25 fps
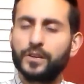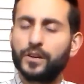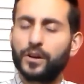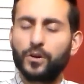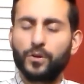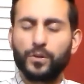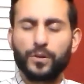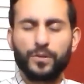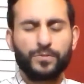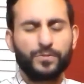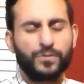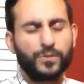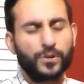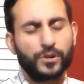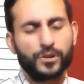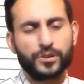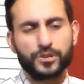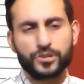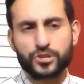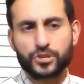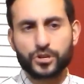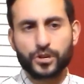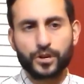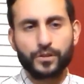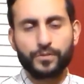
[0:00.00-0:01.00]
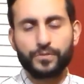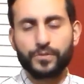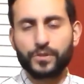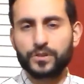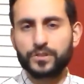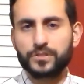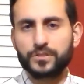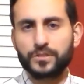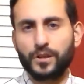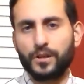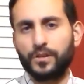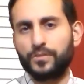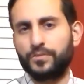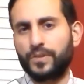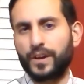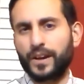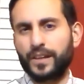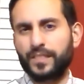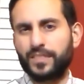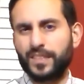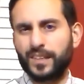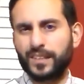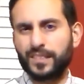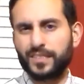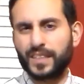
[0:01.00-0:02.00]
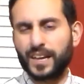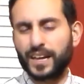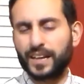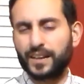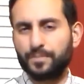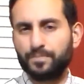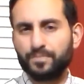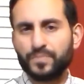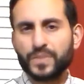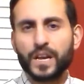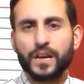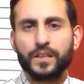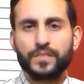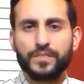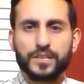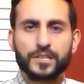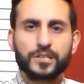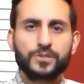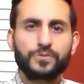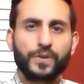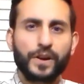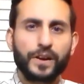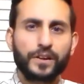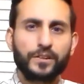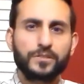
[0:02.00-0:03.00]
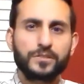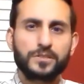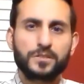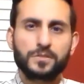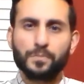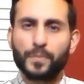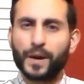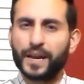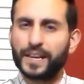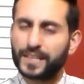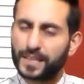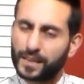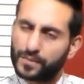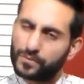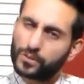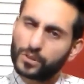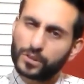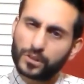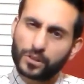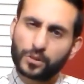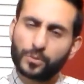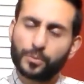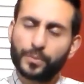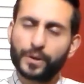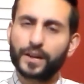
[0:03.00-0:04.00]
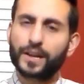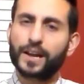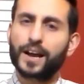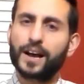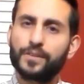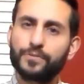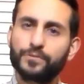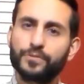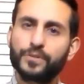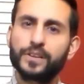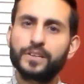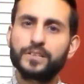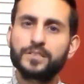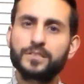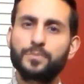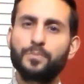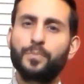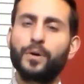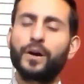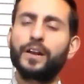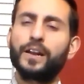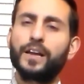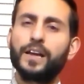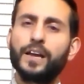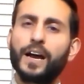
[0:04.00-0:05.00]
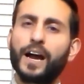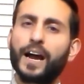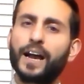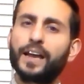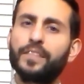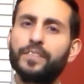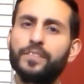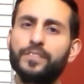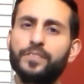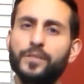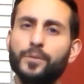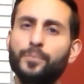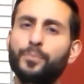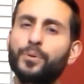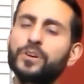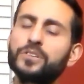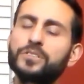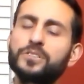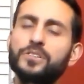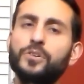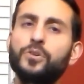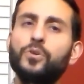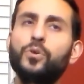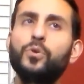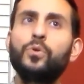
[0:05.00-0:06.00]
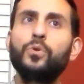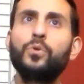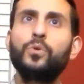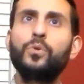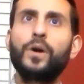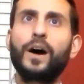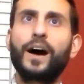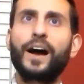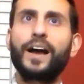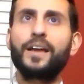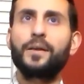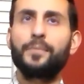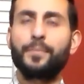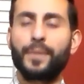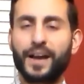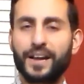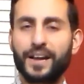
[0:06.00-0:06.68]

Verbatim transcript: You know, if you're unsure of yourself, I think that this fragrance might give you a little bit of confidence, but I, the person who I